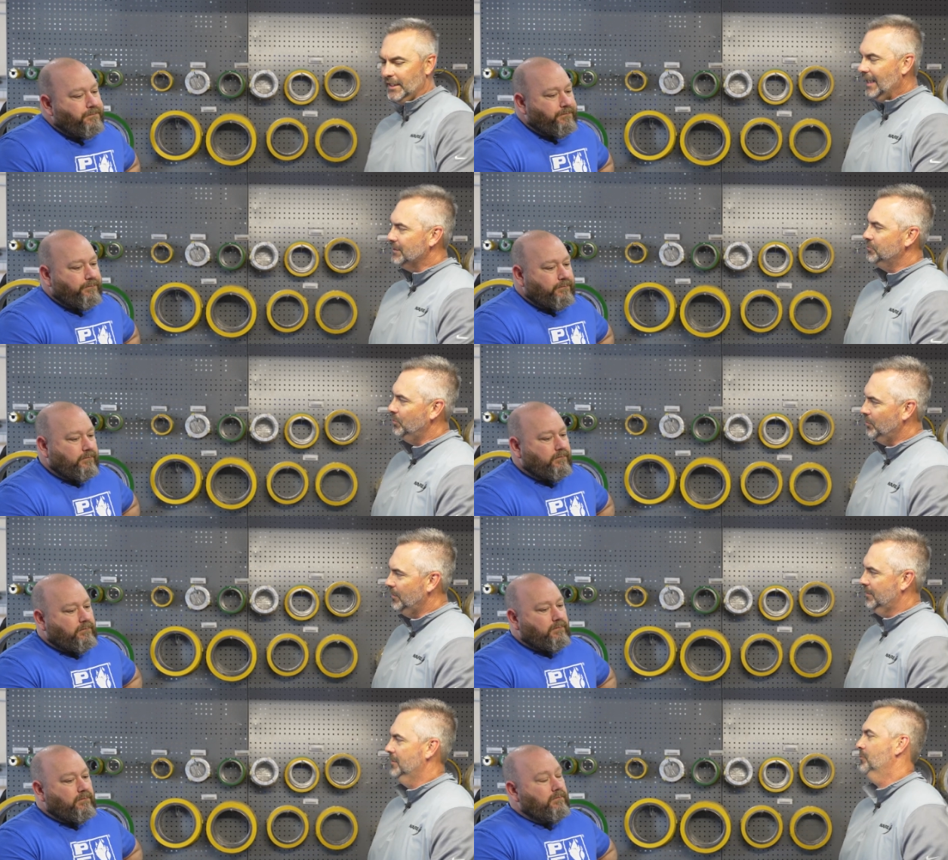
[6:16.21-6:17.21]
Speaker 1: the
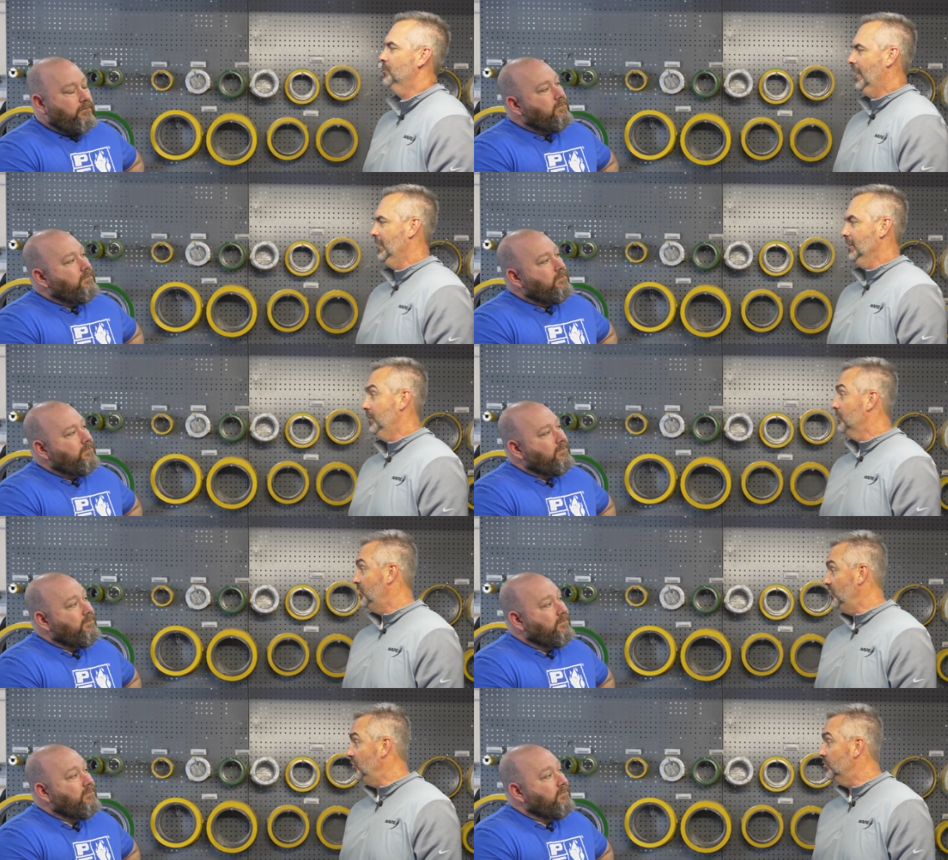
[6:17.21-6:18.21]
actual regulator
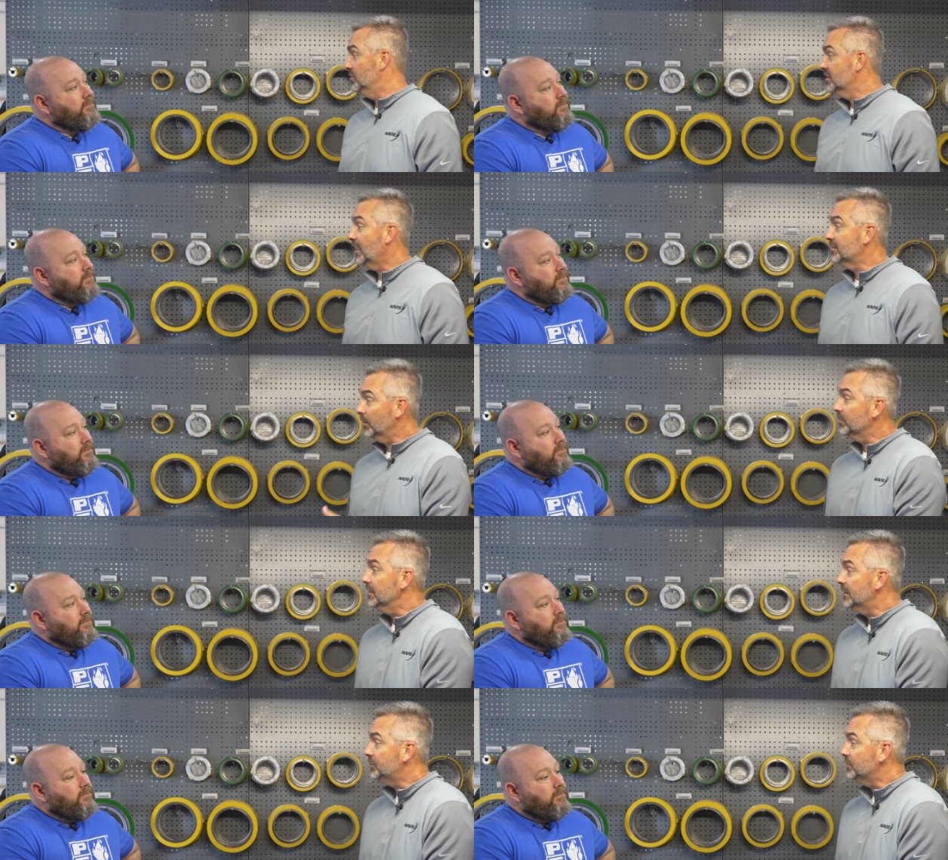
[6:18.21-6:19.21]
to use. Is that
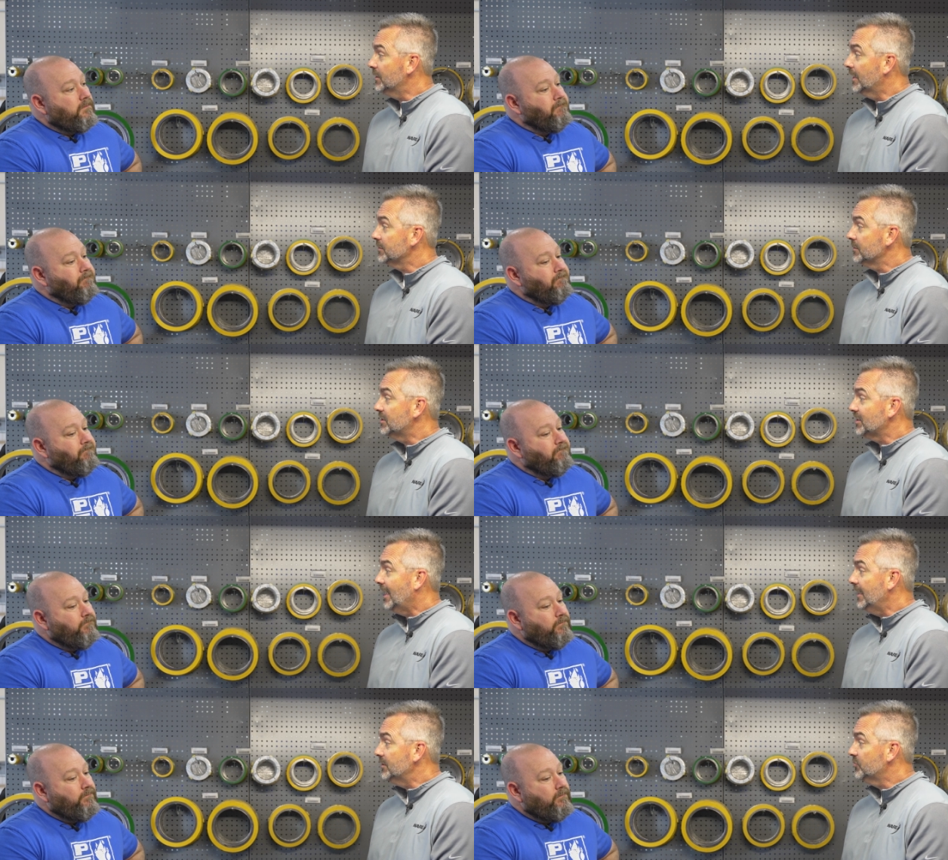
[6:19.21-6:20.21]
something that you can actually
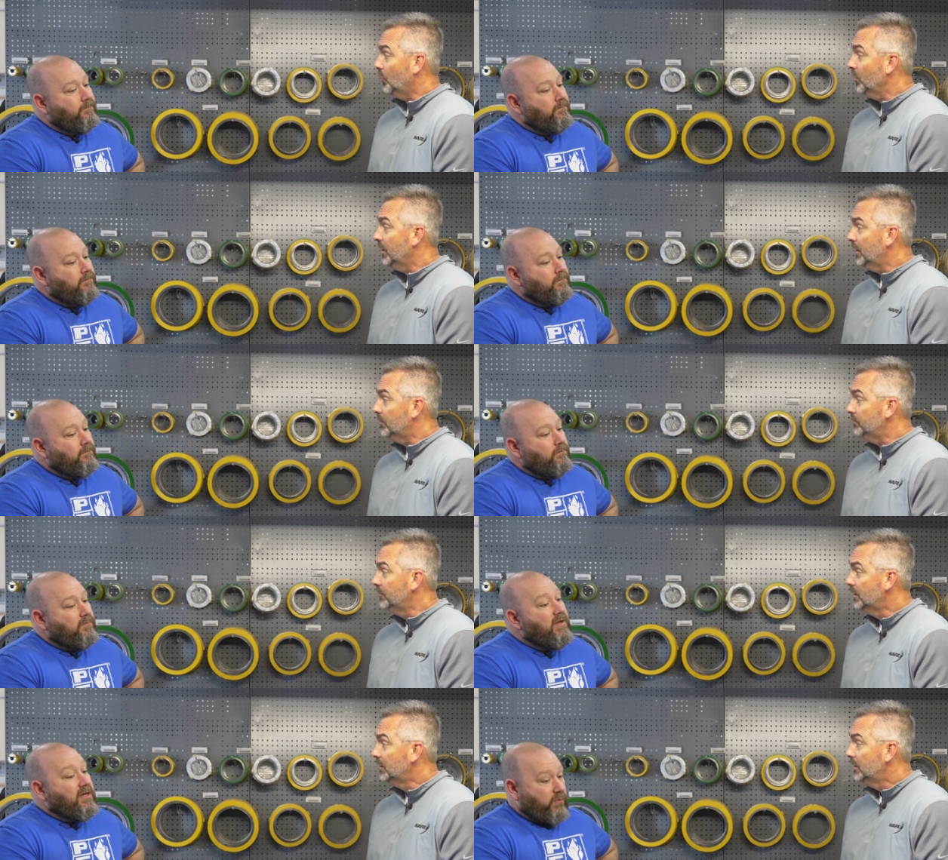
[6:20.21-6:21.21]
size for
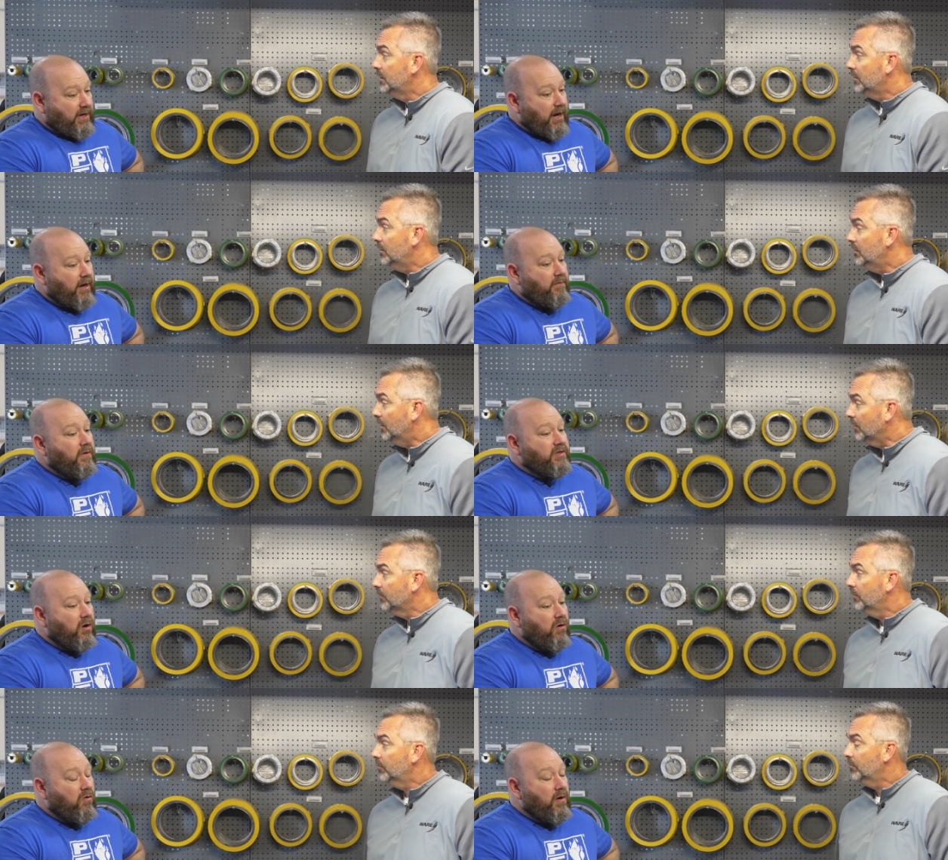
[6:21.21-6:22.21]
them?
Speaker 2: Yes, we can. Yeah.
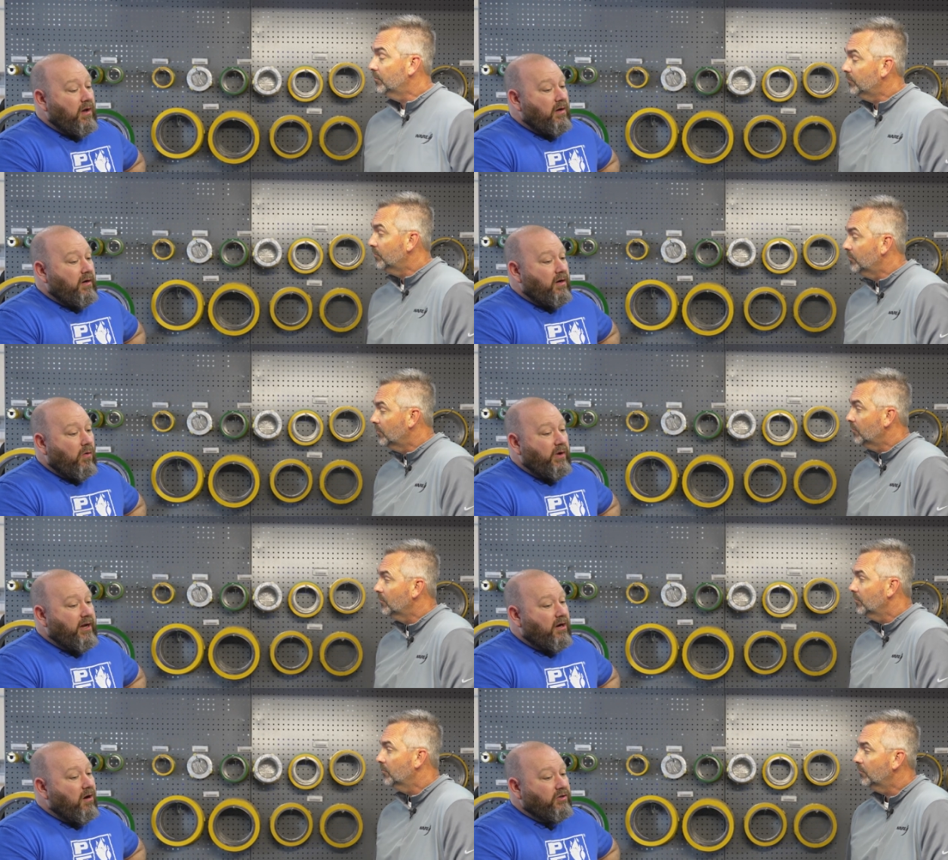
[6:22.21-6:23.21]
So, you know, we
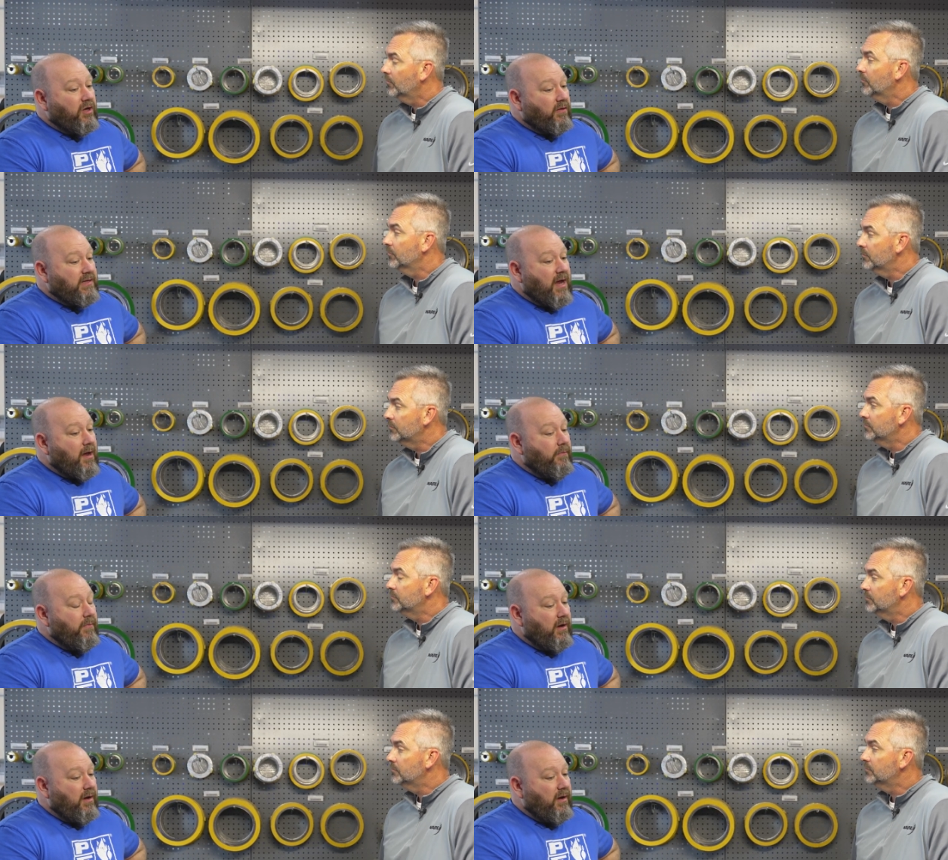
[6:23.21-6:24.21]
get calls all the
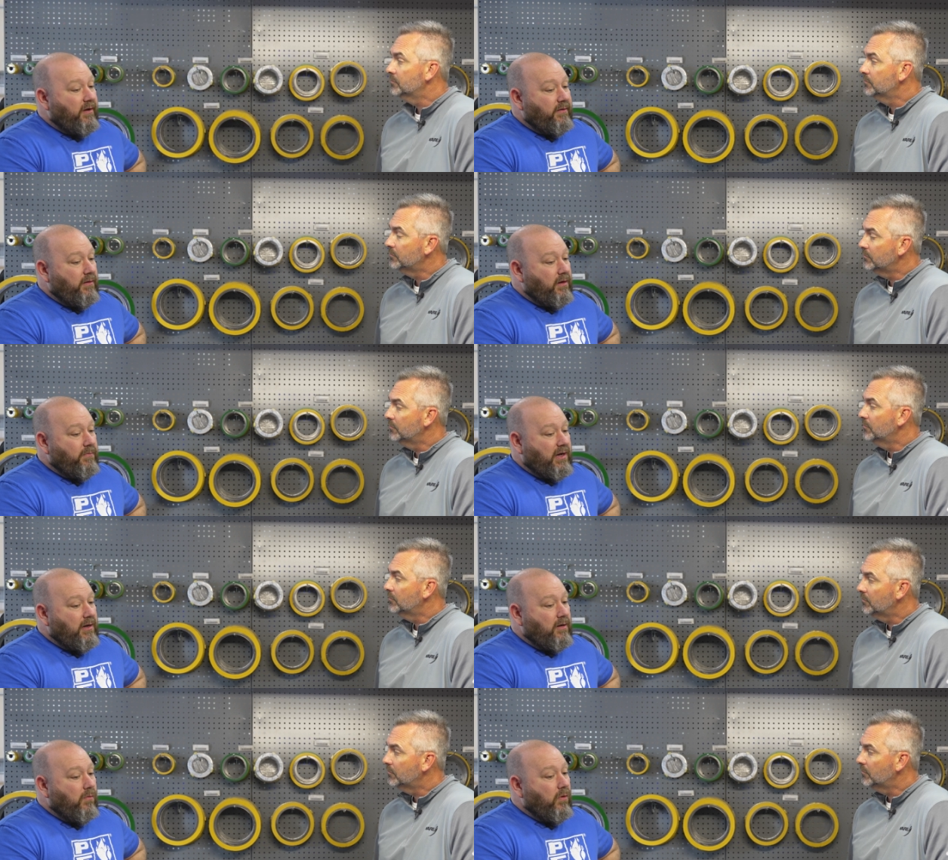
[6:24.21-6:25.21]
time. Uh,
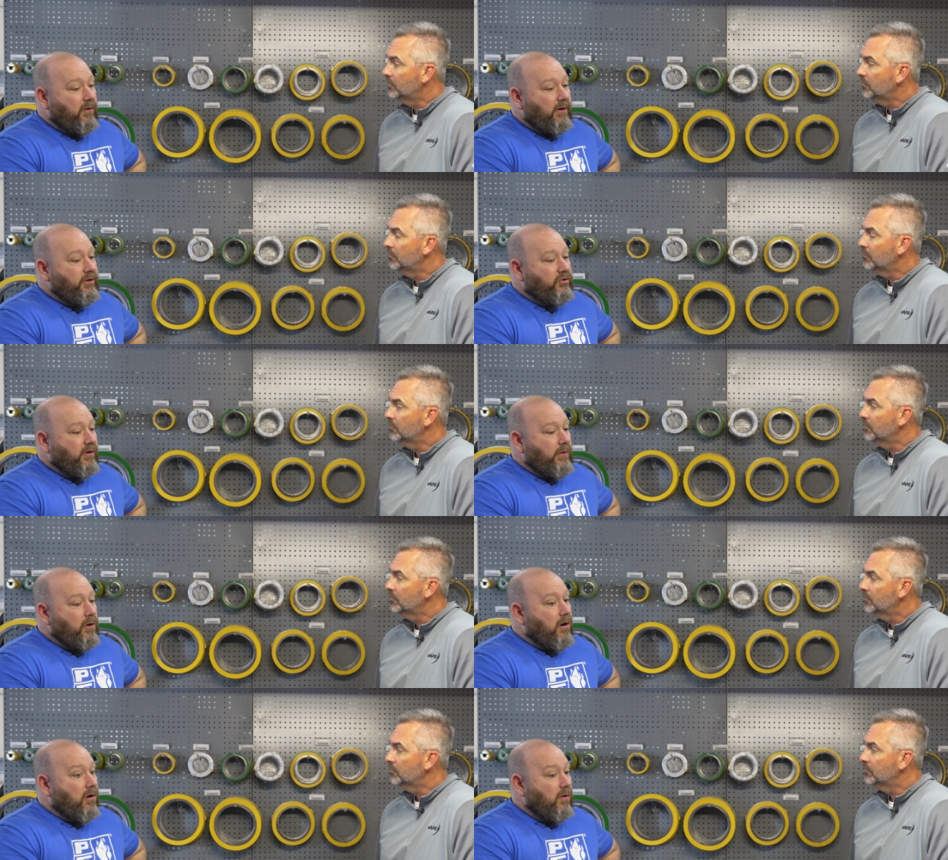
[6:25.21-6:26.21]
being in the boiler industry,
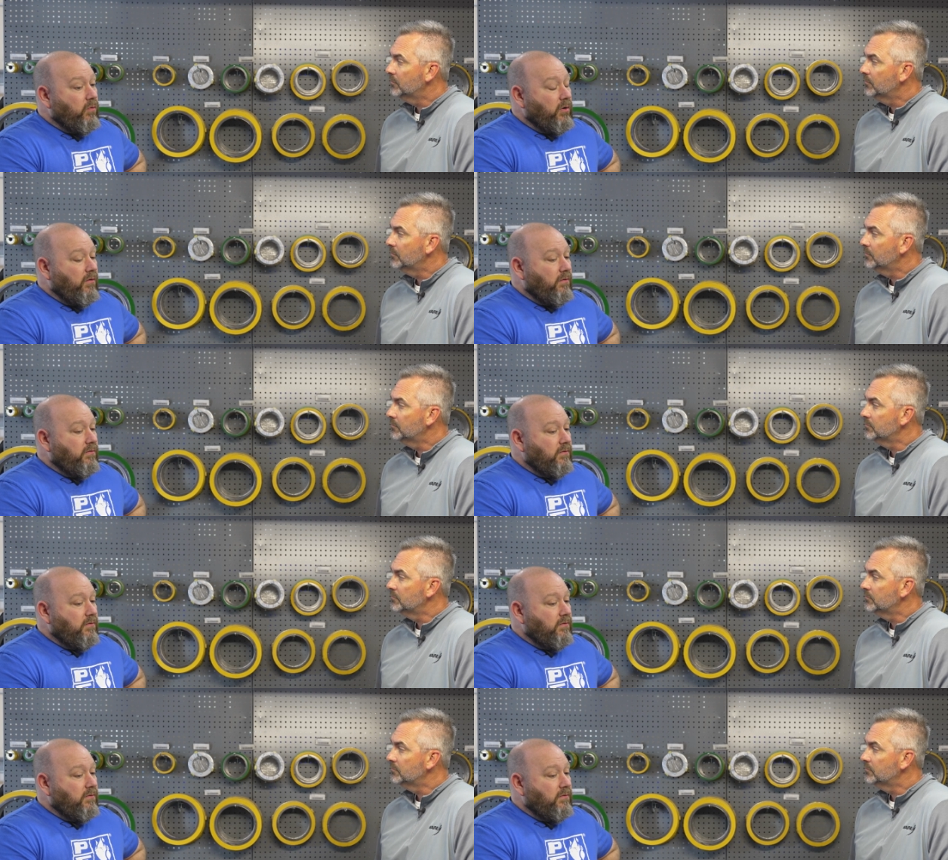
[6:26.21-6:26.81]
we are. We'll,